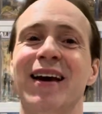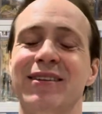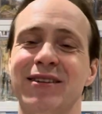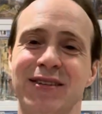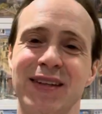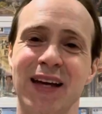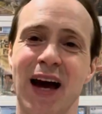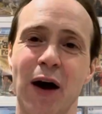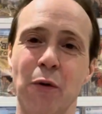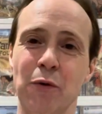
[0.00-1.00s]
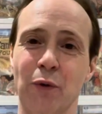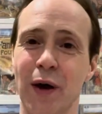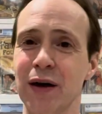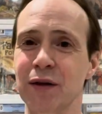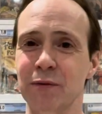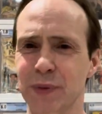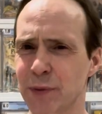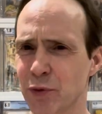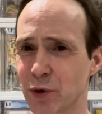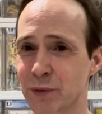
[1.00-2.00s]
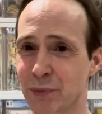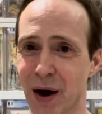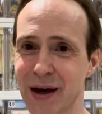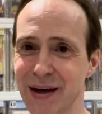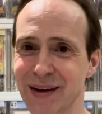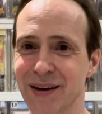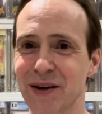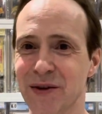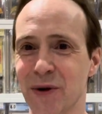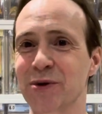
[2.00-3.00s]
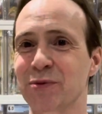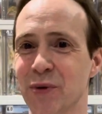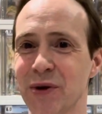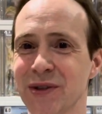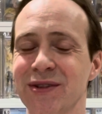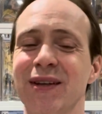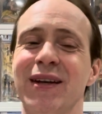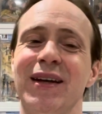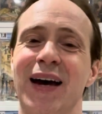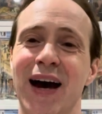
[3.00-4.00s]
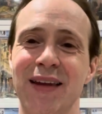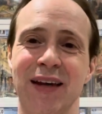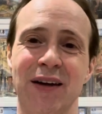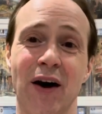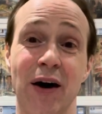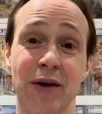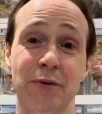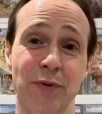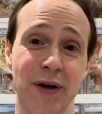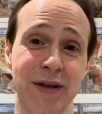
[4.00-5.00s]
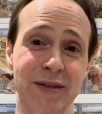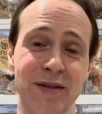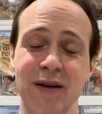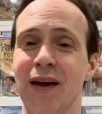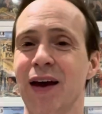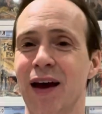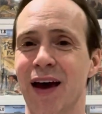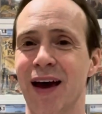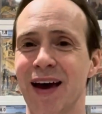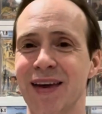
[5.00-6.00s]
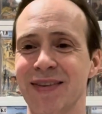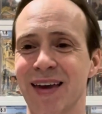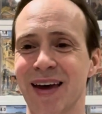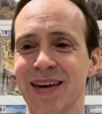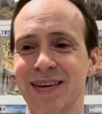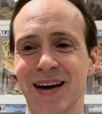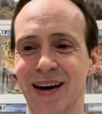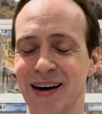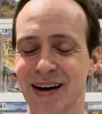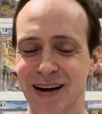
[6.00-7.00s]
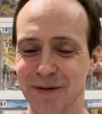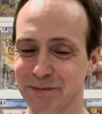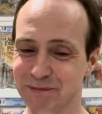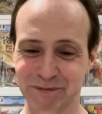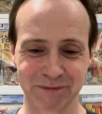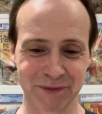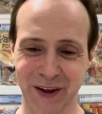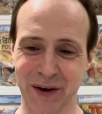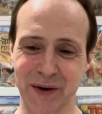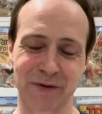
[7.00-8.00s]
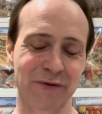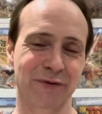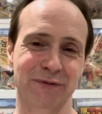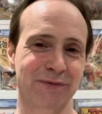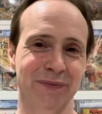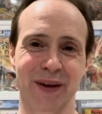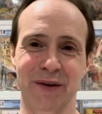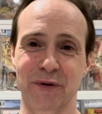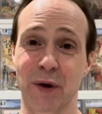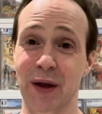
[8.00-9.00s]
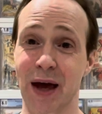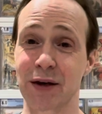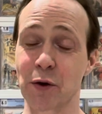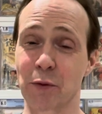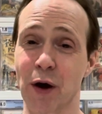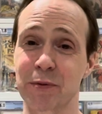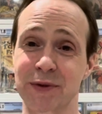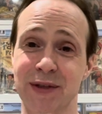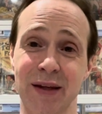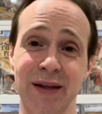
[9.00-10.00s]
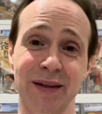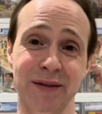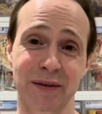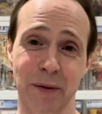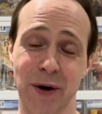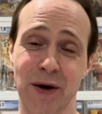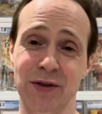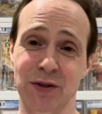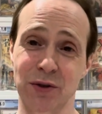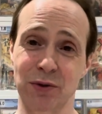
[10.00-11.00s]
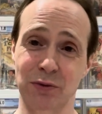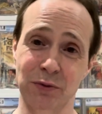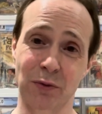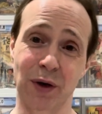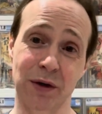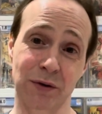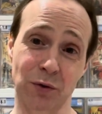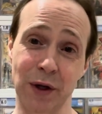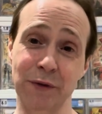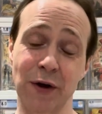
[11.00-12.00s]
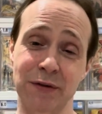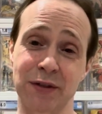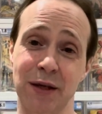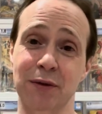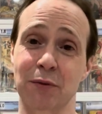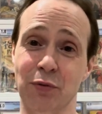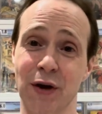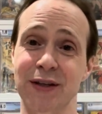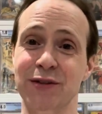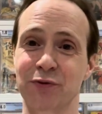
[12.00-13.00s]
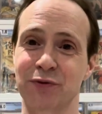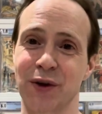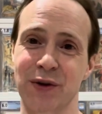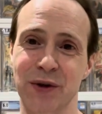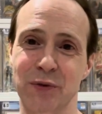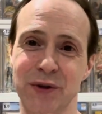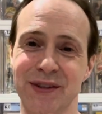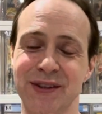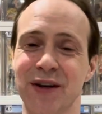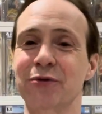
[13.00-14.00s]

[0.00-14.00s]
to see how well people would buy those books at that higher price. And then, you know, if it had no problem selling compared to what a 25 cent price variant would sell